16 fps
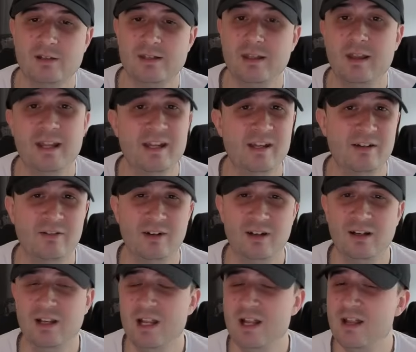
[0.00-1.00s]
in the
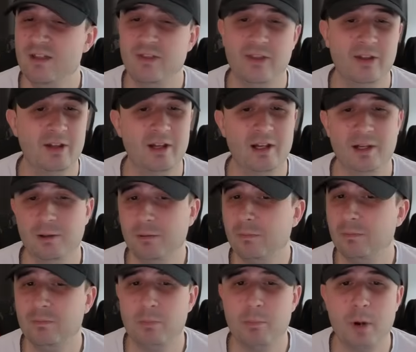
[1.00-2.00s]
era. The
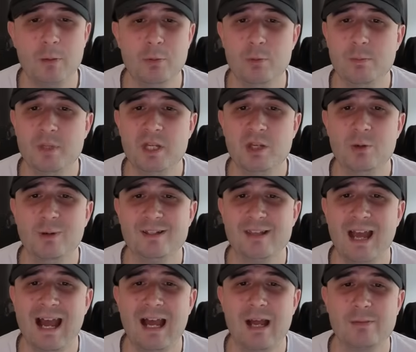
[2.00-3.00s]
Bubble Mew is
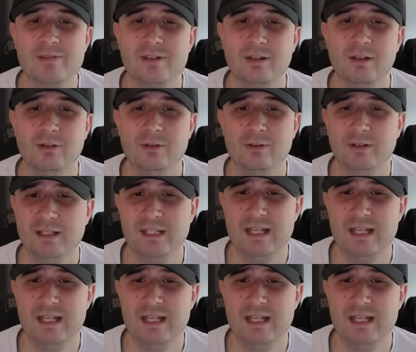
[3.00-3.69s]
absolutely